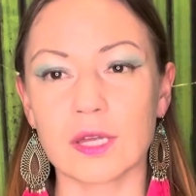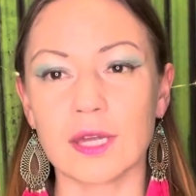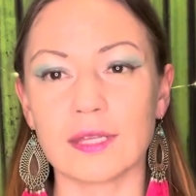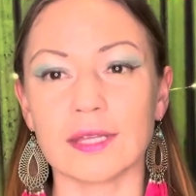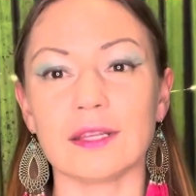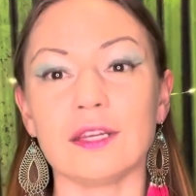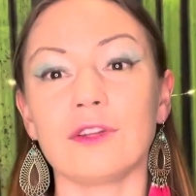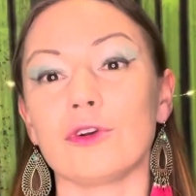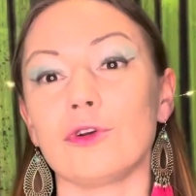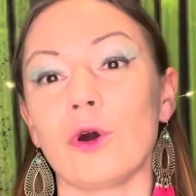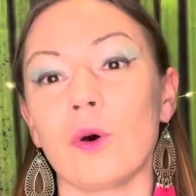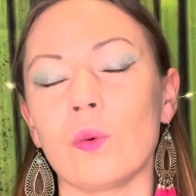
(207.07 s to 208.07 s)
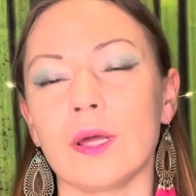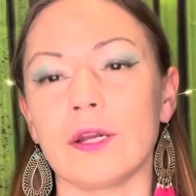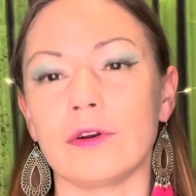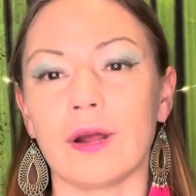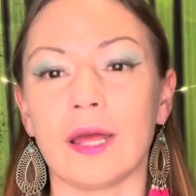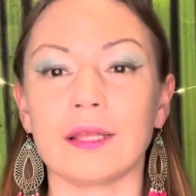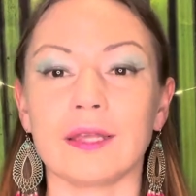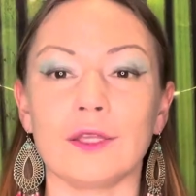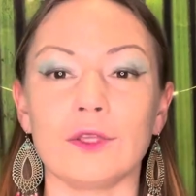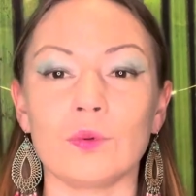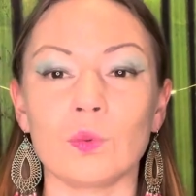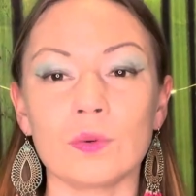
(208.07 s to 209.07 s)
that inner knowing, right?
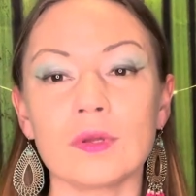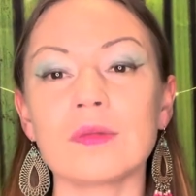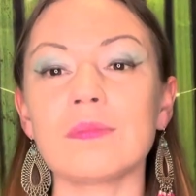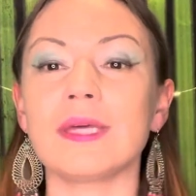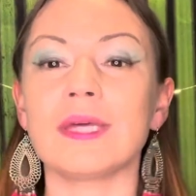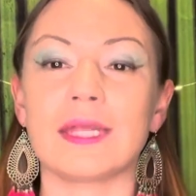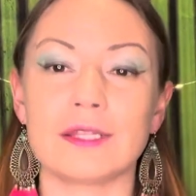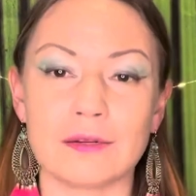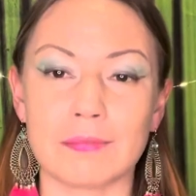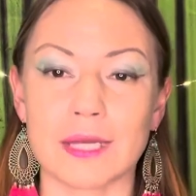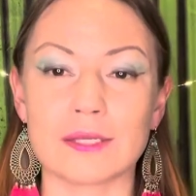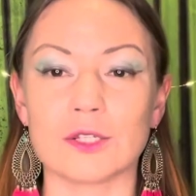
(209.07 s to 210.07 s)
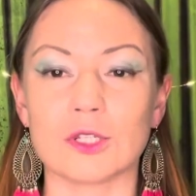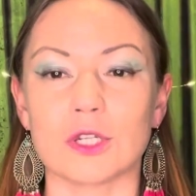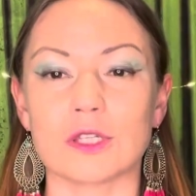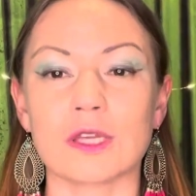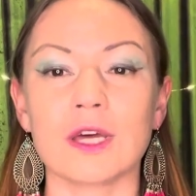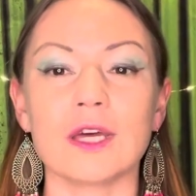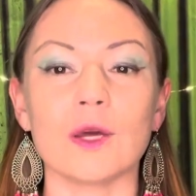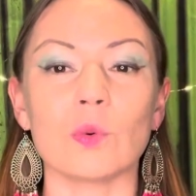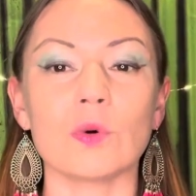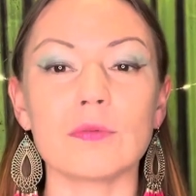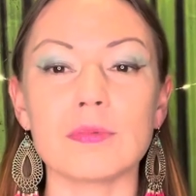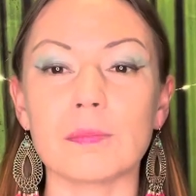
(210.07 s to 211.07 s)
Like you will be getting messages, it
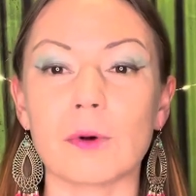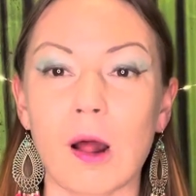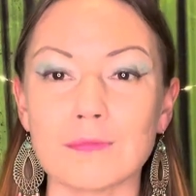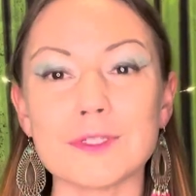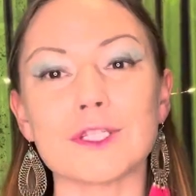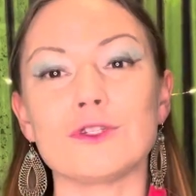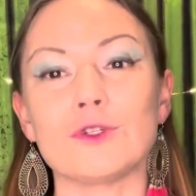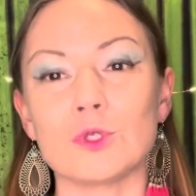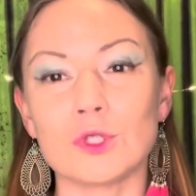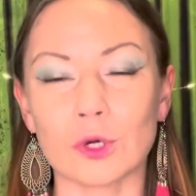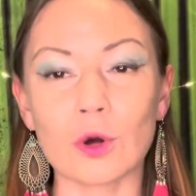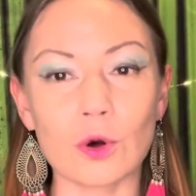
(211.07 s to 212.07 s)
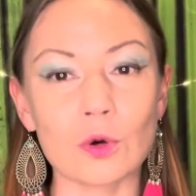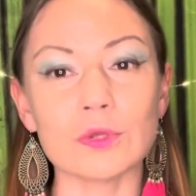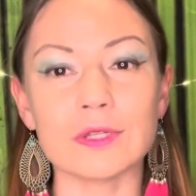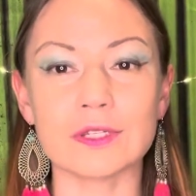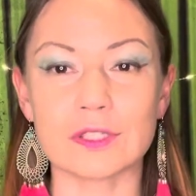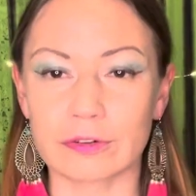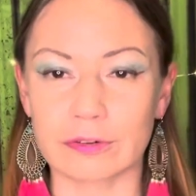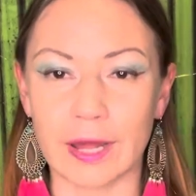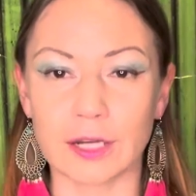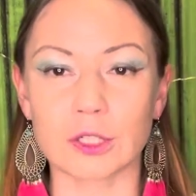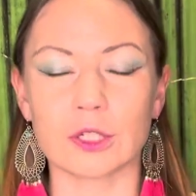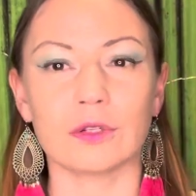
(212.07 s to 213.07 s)
will be prompting you to go this
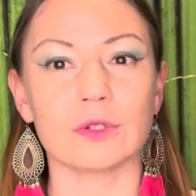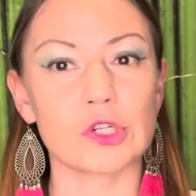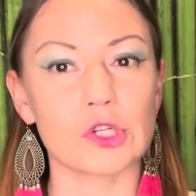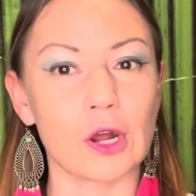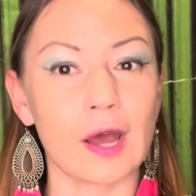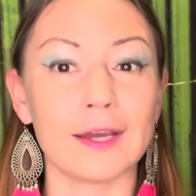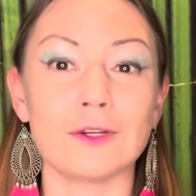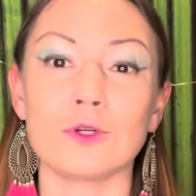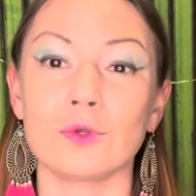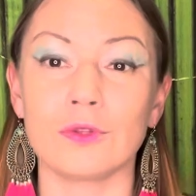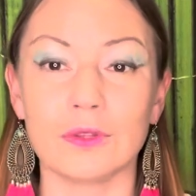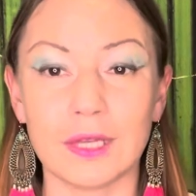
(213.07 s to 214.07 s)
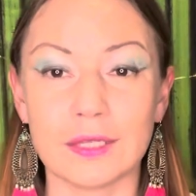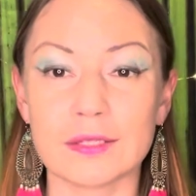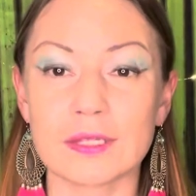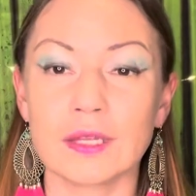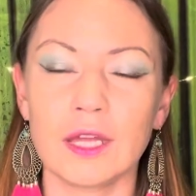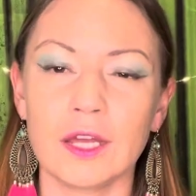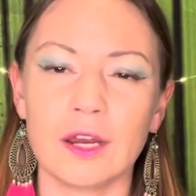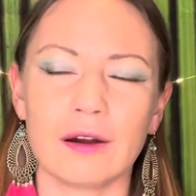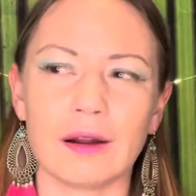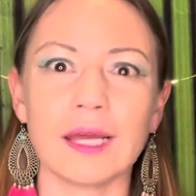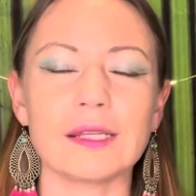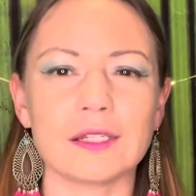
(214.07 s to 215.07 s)
direction or try new things,
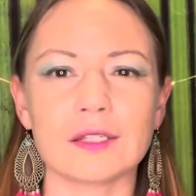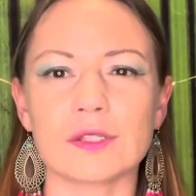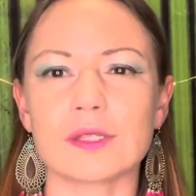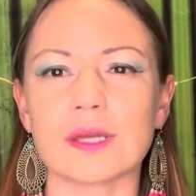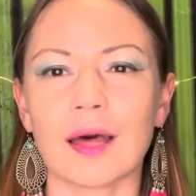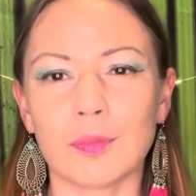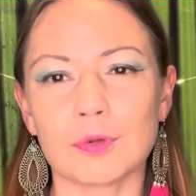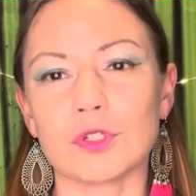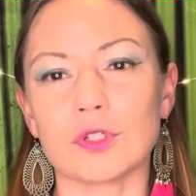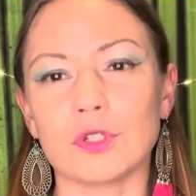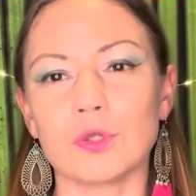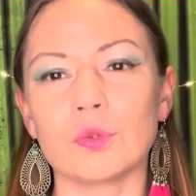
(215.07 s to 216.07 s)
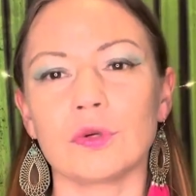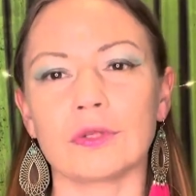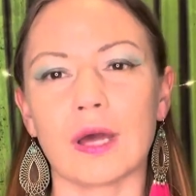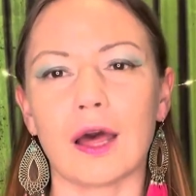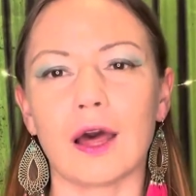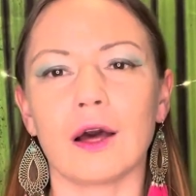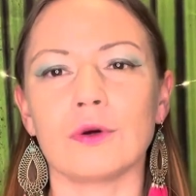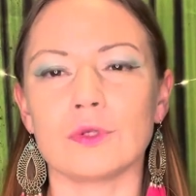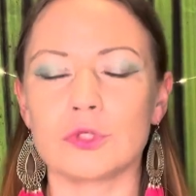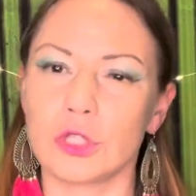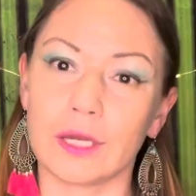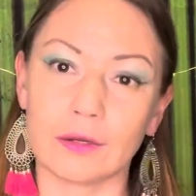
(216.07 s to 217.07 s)
right? And it's up to you and how you
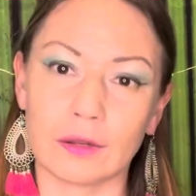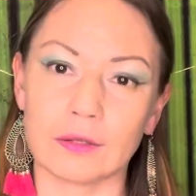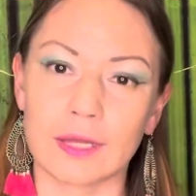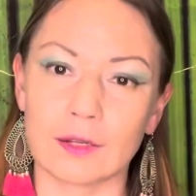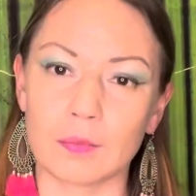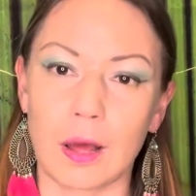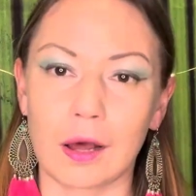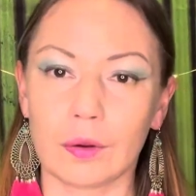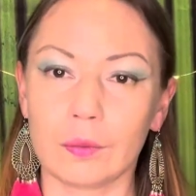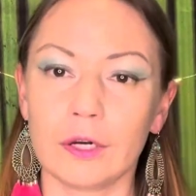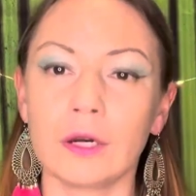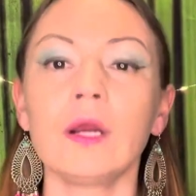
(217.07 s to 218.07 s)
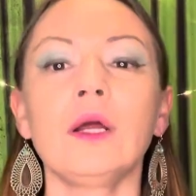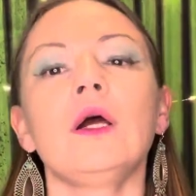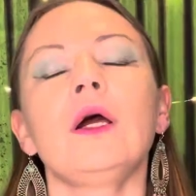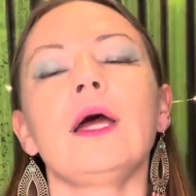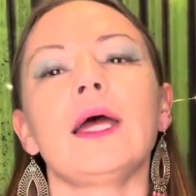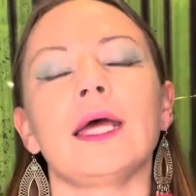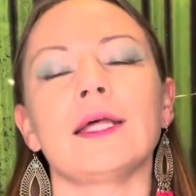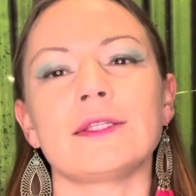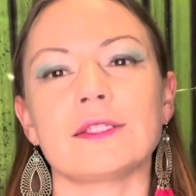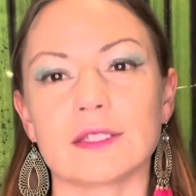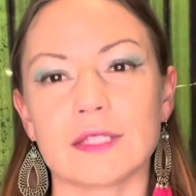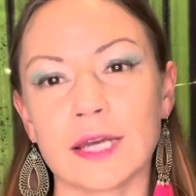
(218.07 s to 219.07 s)
channel that power. And
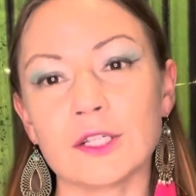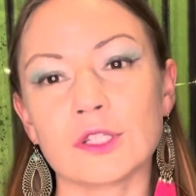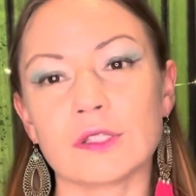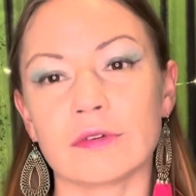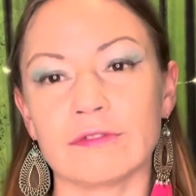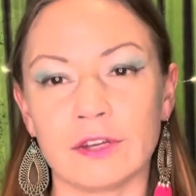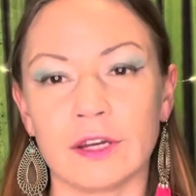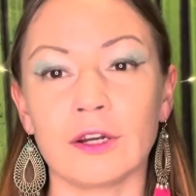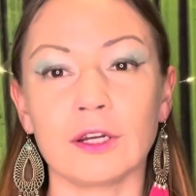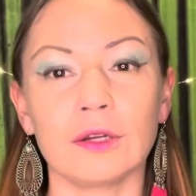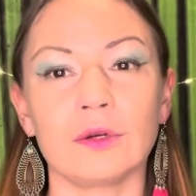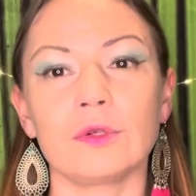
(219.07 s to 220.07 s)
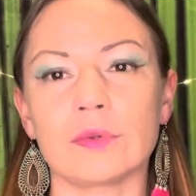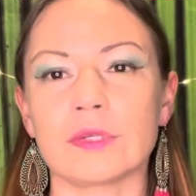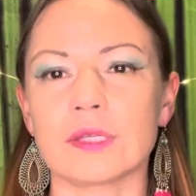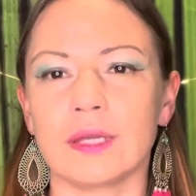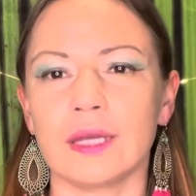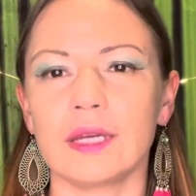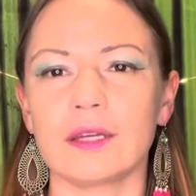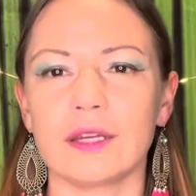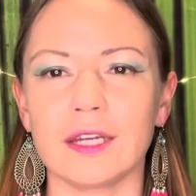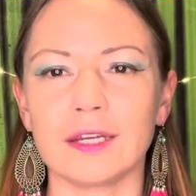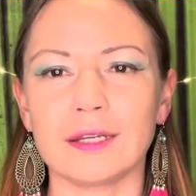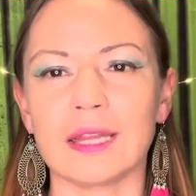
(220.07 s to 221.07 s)
Sagittarius are very good with like
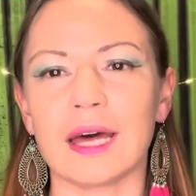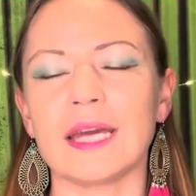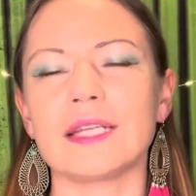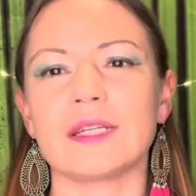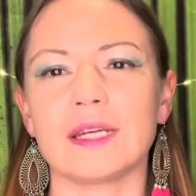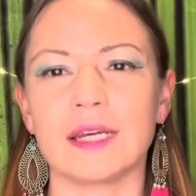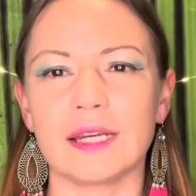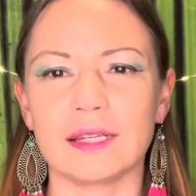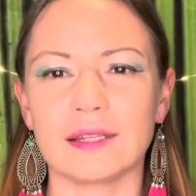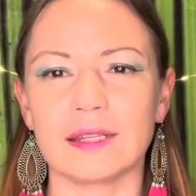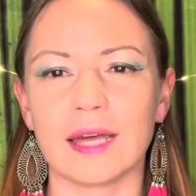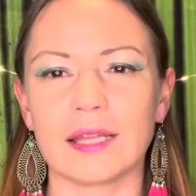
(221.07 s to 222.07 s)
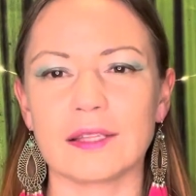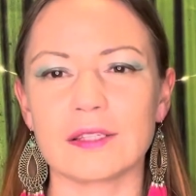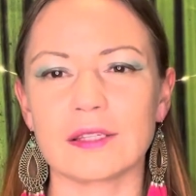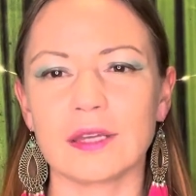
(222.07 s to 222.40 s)
igniting that